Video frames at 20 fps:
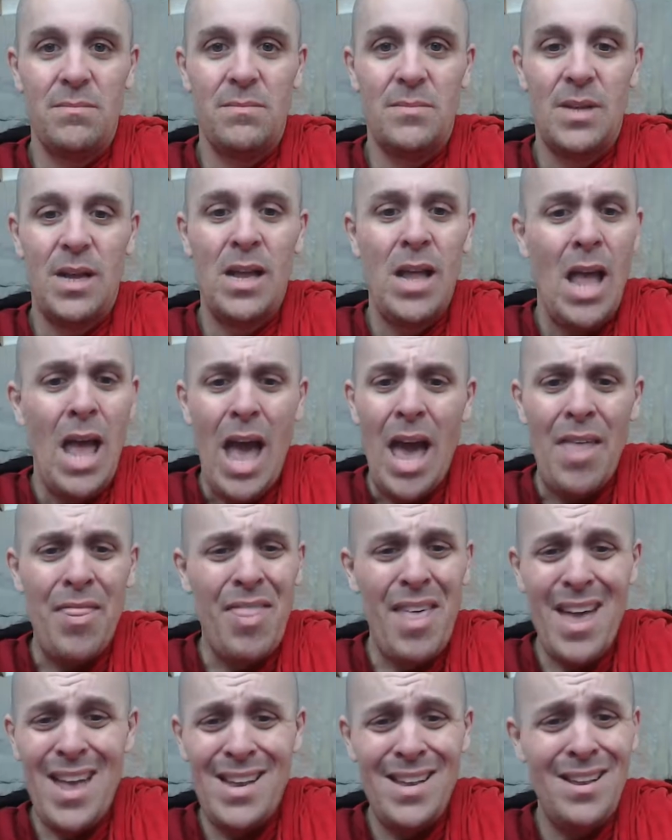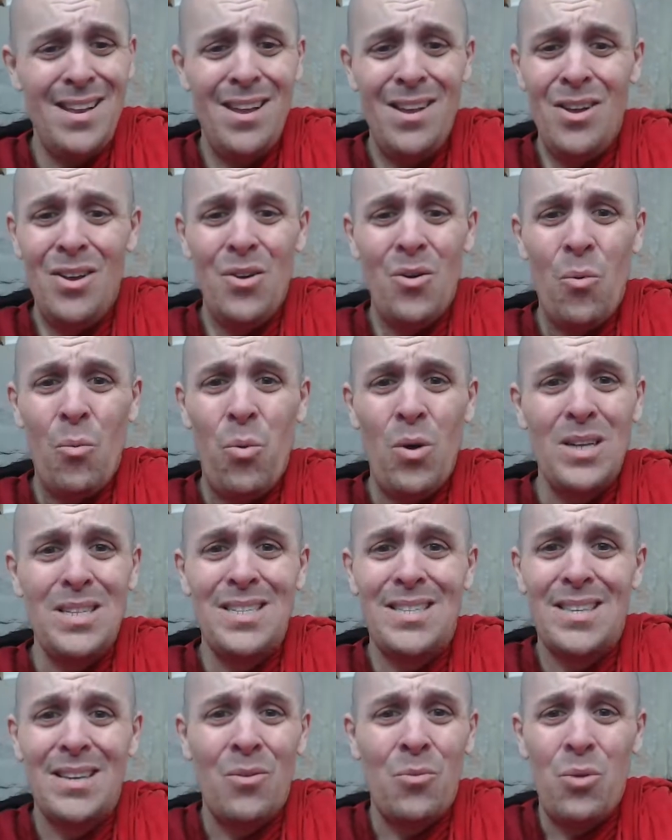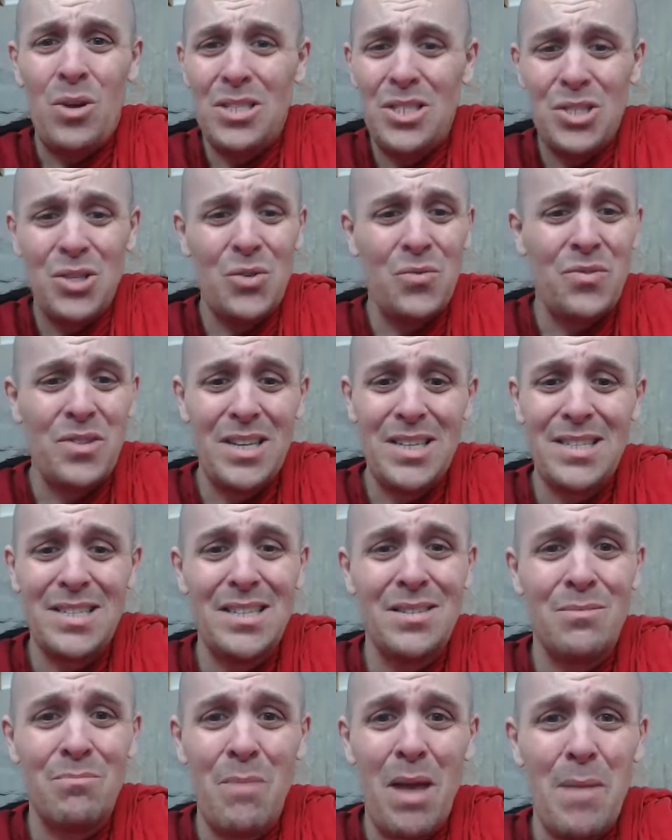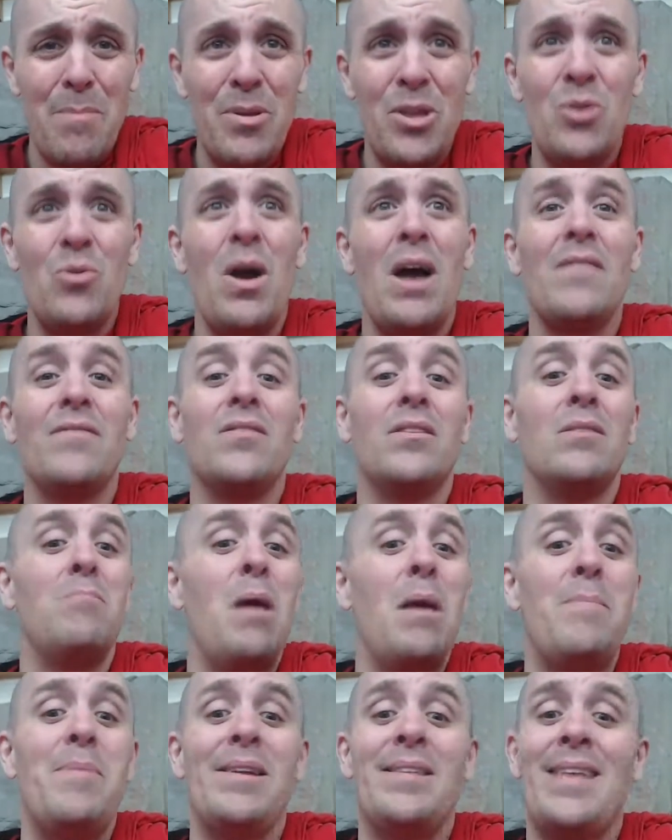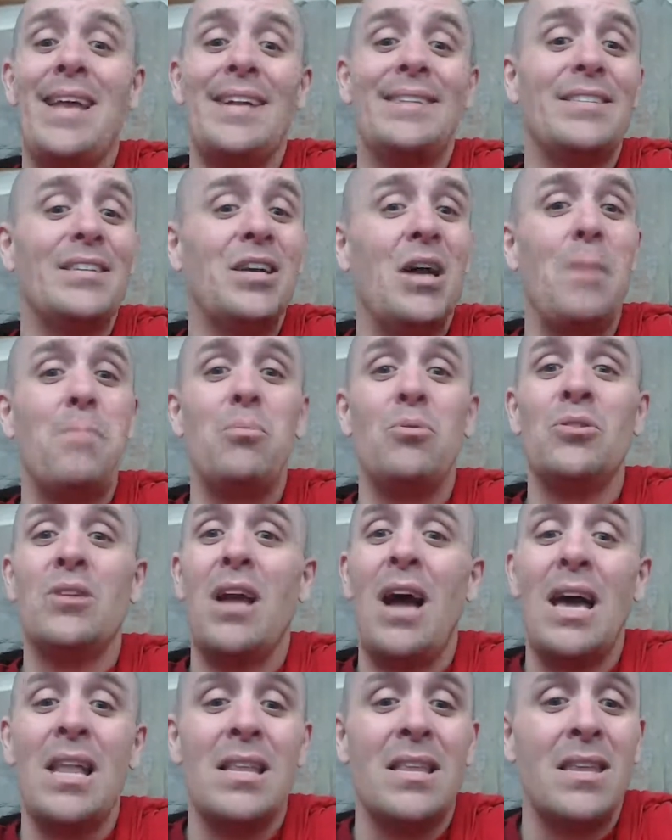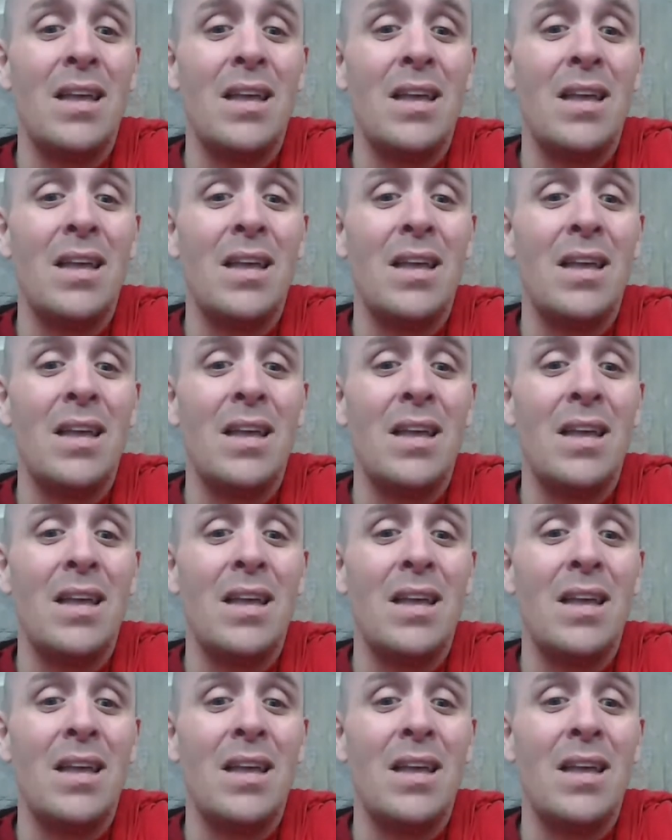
Okay? And then once you've listened, maybe it takes a couple of guided